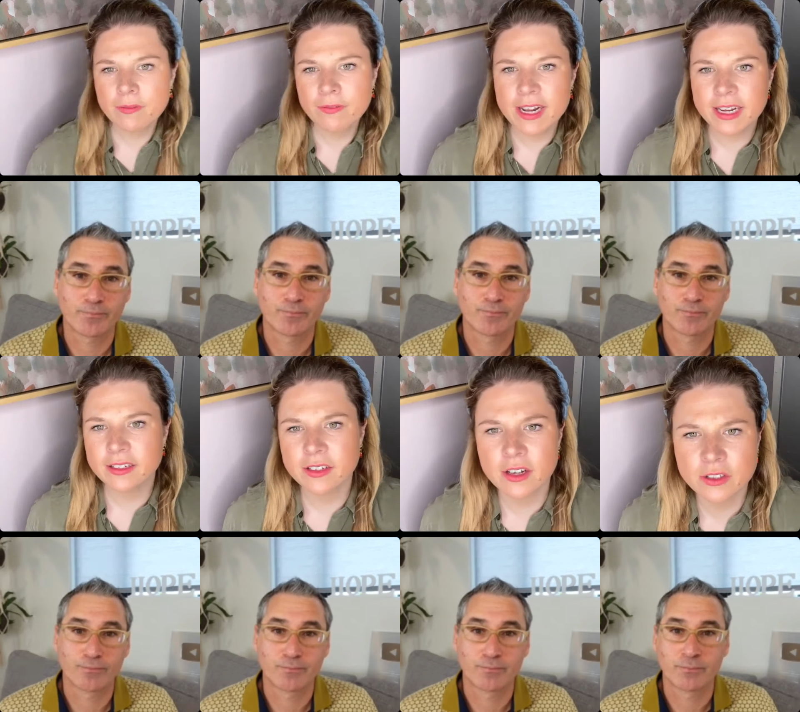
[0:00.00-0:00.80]
Speaker 1: Flick,
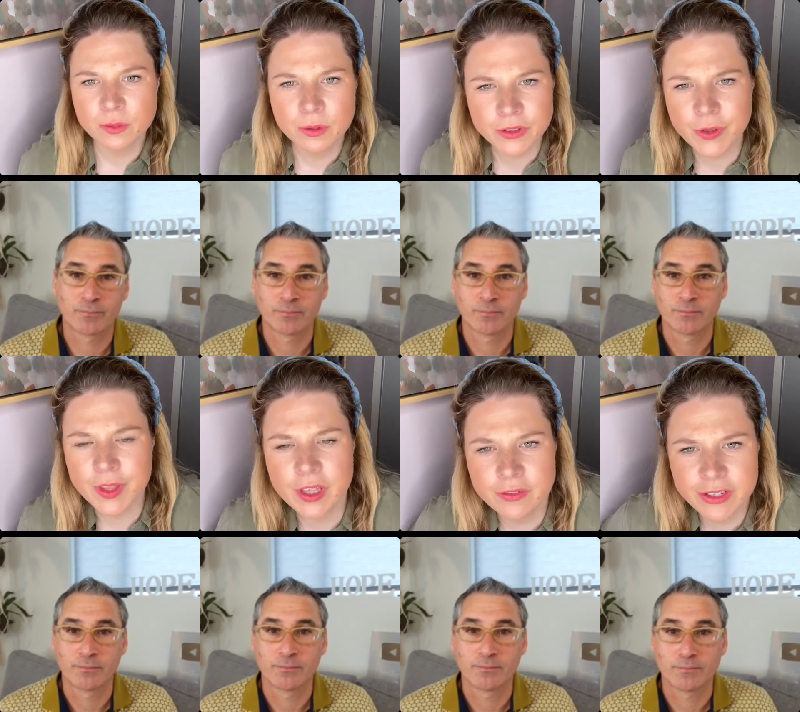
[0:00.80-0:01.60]
has asked, what do you
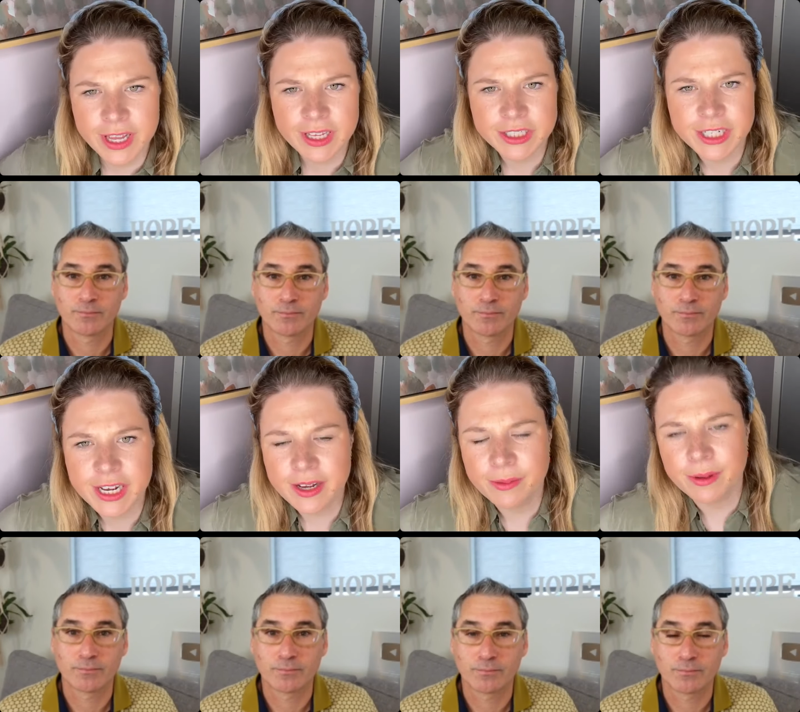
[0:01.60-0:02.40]
think of D H
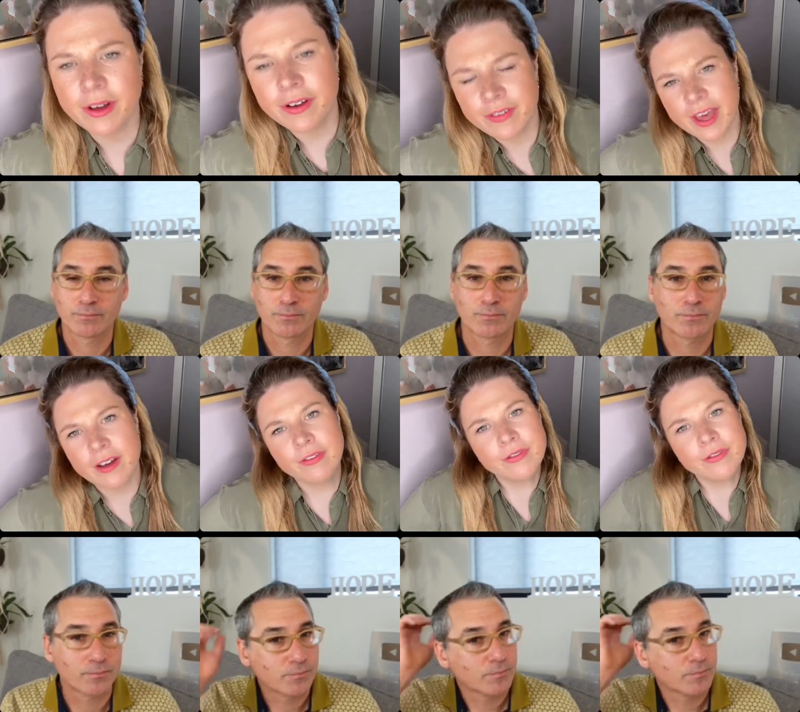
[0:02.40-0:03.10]
E A with I V F?